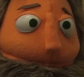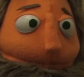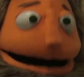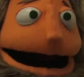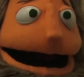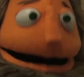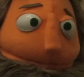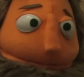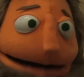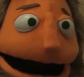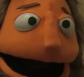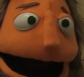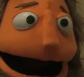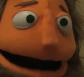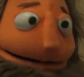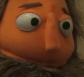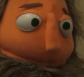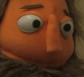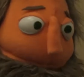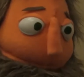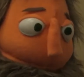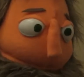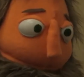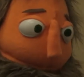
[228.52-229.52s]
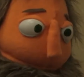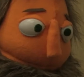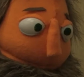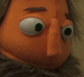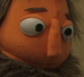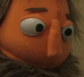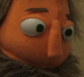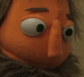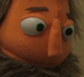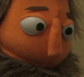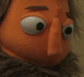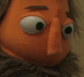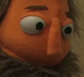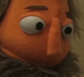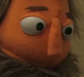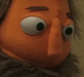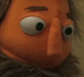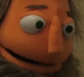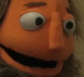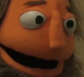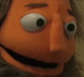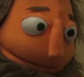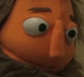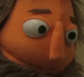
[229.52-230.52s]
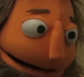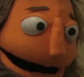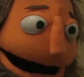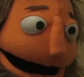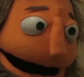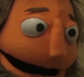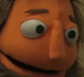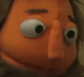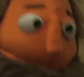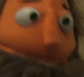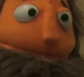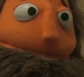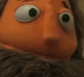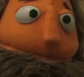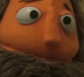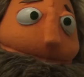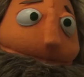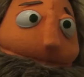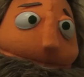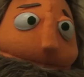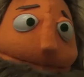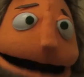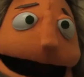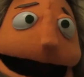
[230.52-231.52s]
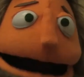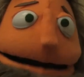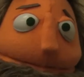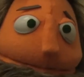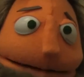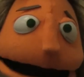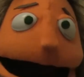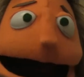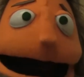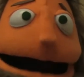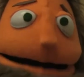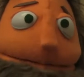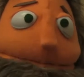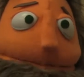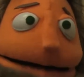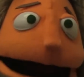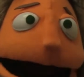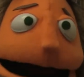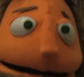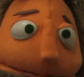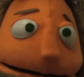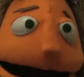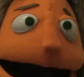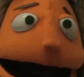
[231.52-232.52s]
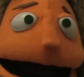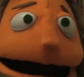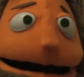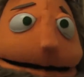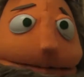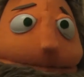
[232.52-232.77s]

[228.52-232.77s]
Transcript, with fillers: I'm, well, something. I believe in something.